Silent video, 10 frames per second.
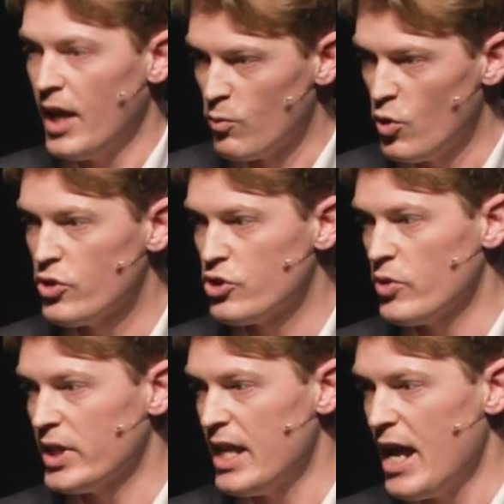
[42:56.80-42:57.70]
And what you're
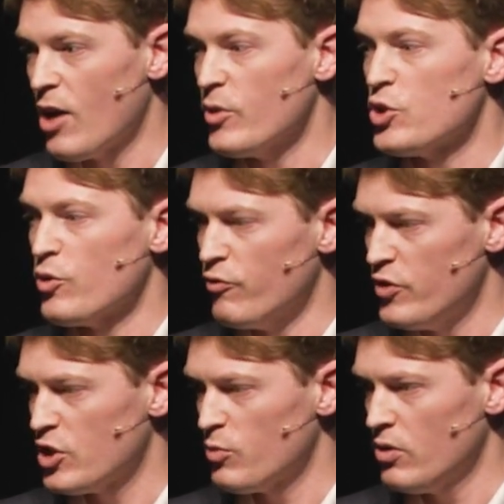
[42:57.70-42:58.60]
doing now is you are
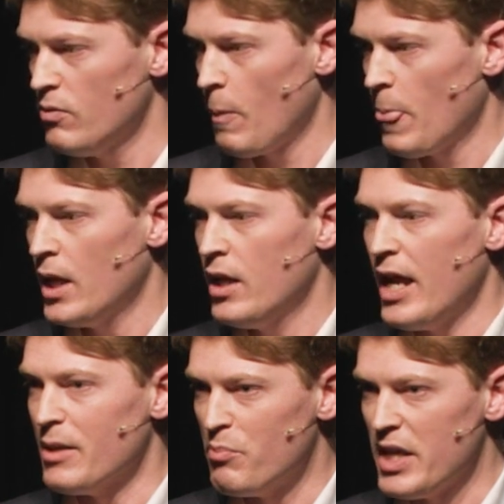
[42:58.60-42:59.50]
visible
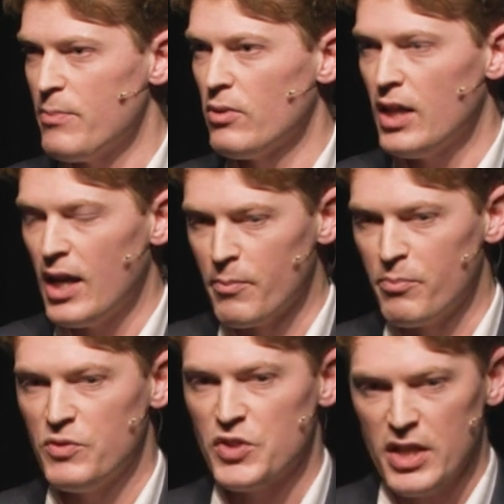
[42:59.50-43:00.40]
and people are
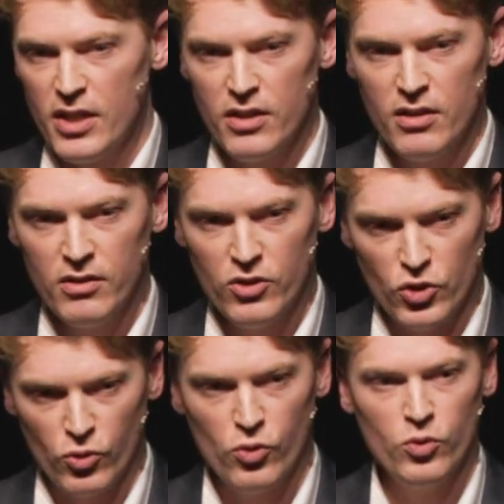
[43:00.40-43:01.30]
seeing
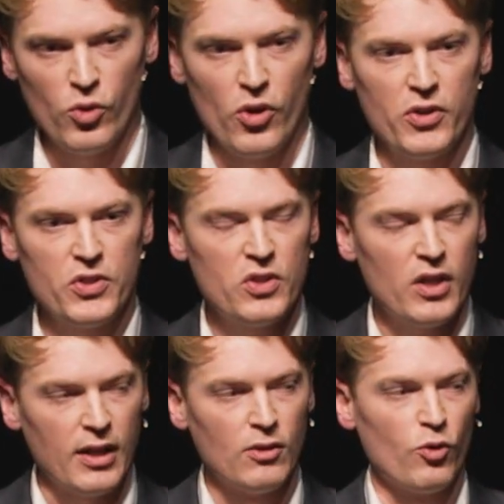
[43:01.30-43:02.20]
your good works
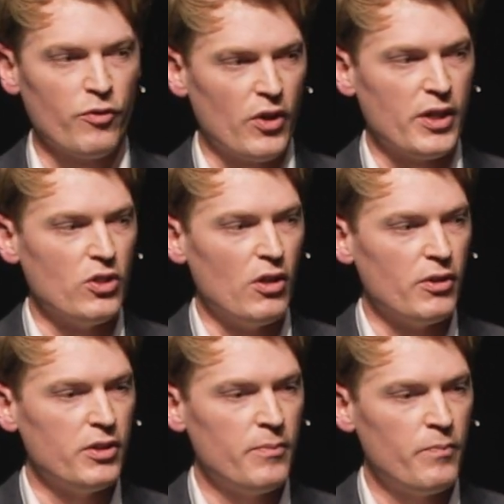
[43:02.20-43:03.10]
and glorifying
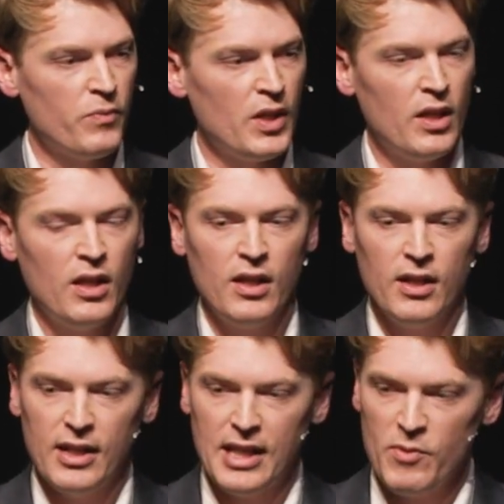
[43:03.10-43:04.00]
God.
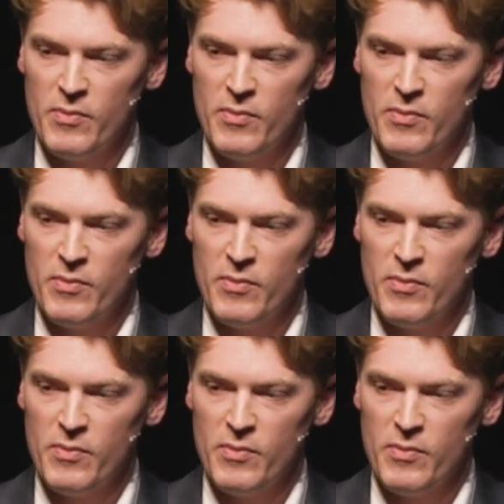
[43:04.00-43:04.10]
Let